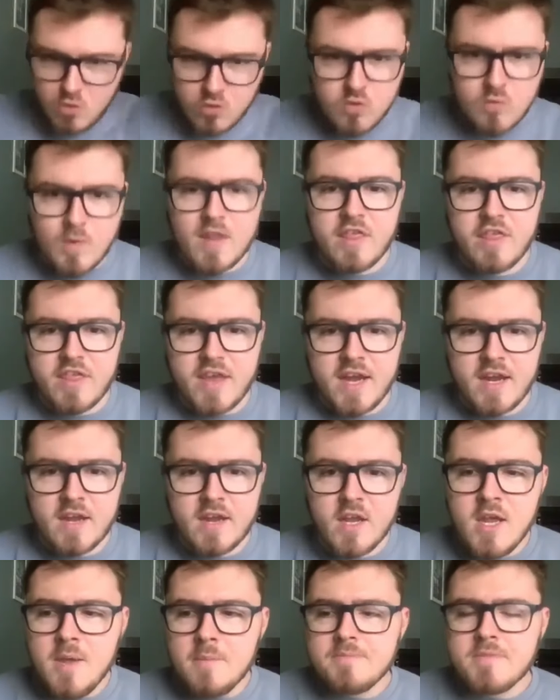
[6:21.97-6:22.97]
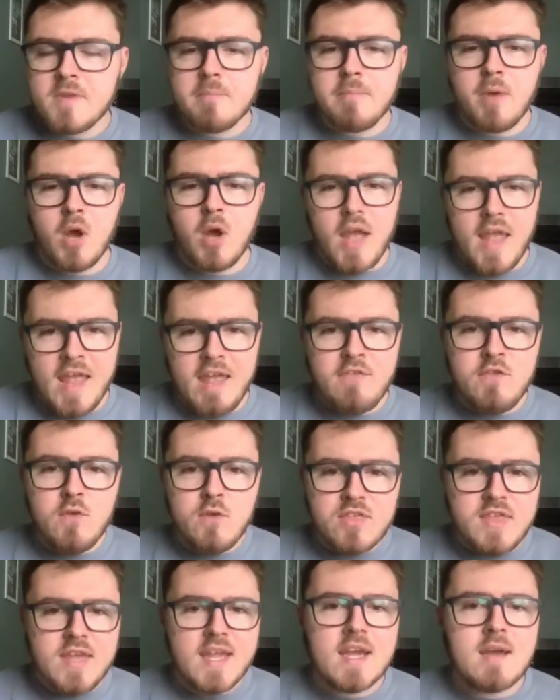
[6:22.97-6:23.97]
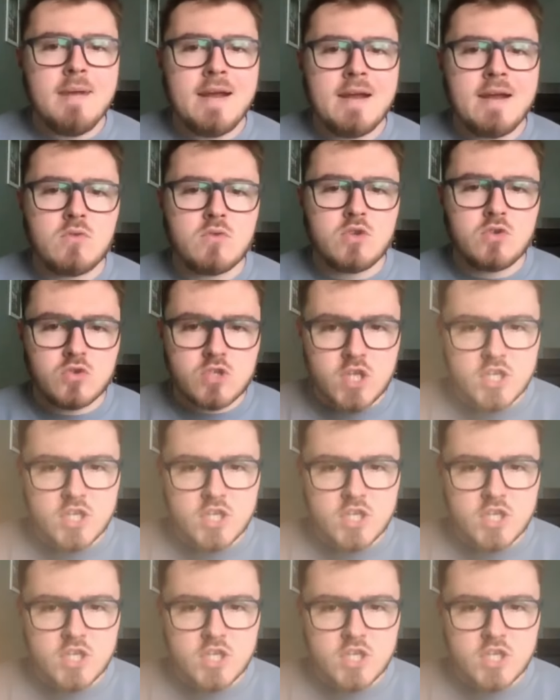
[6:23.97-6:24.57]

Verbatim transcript: all one thing but if you think about your